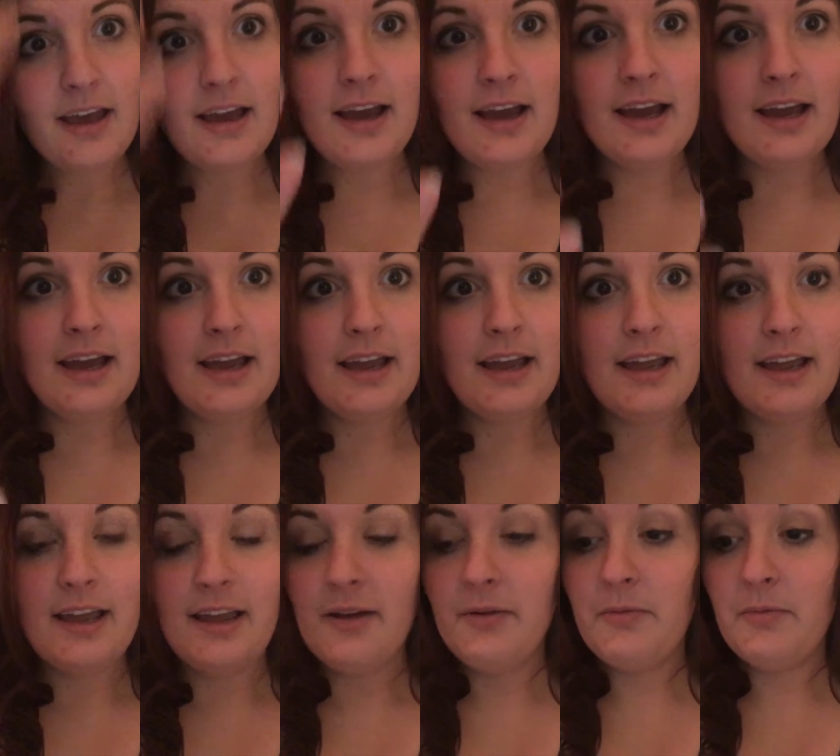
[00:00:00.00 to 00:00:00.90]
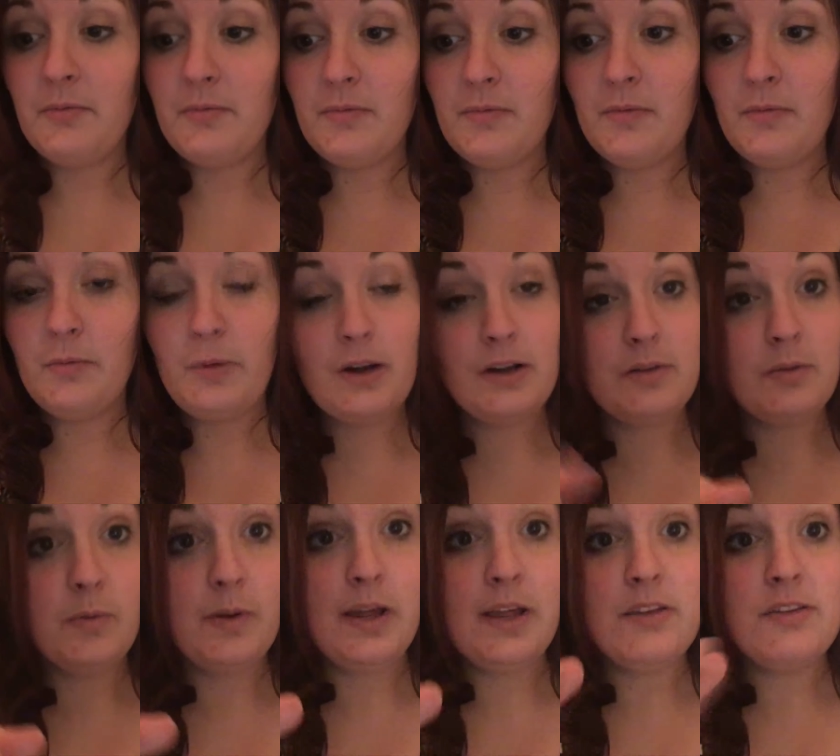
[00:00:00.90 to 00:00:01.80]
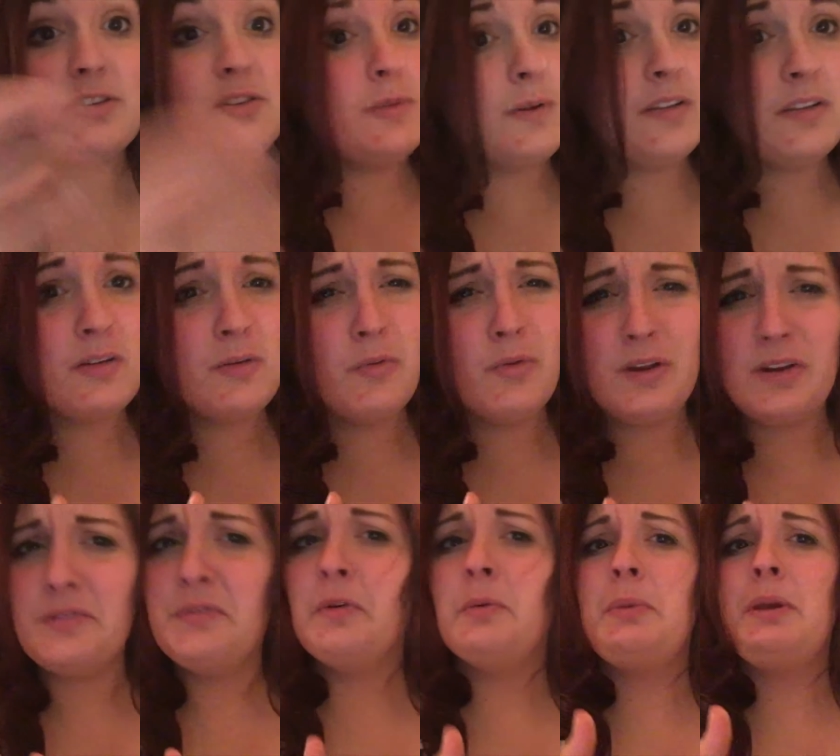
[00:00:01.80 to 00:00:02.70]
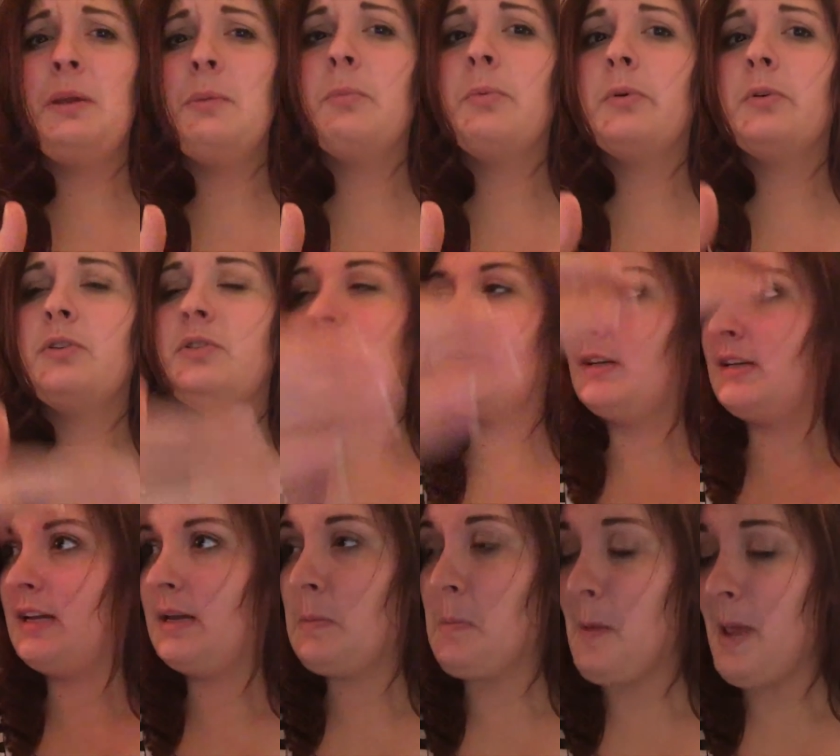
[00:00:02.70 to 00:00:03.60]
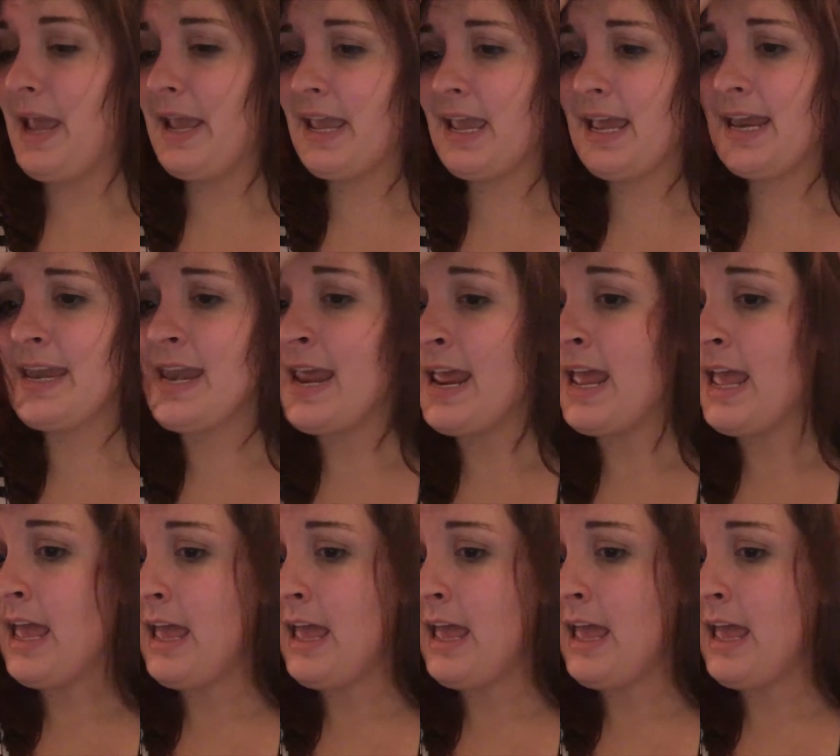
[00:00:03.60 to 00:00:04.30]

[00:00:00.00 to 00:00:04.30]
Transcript: I worked with two other wonderful people Jordan and Megan